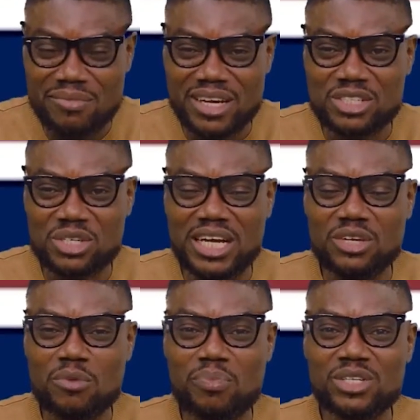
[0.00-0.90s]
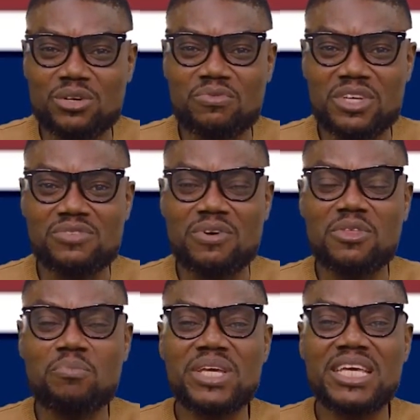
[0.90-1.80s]
and making sure that you're part of this
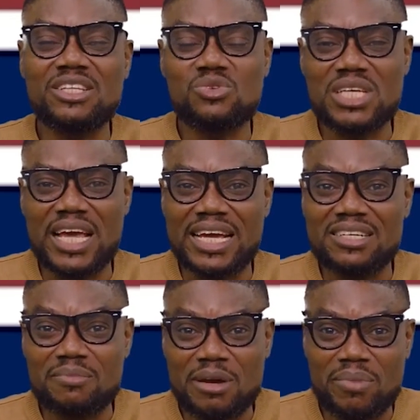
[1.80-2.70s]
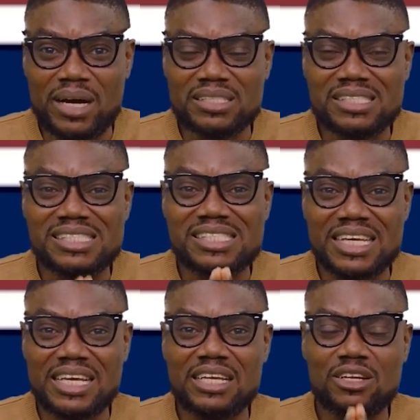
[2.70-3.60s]
from the beginning to the end. Remember,
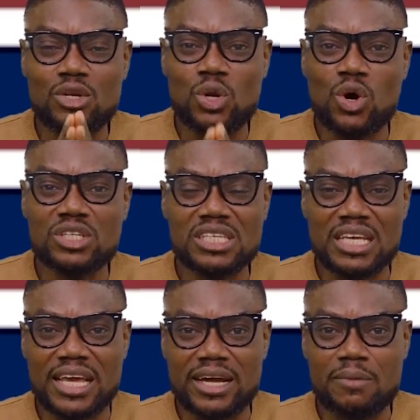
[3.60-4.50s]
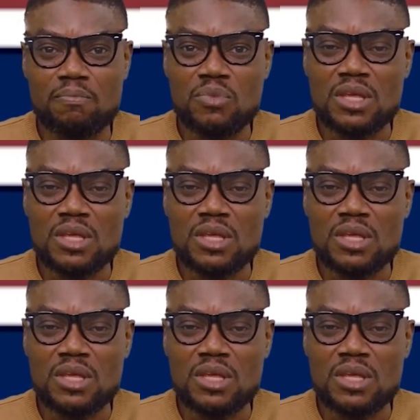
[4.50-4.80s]
stay locked here.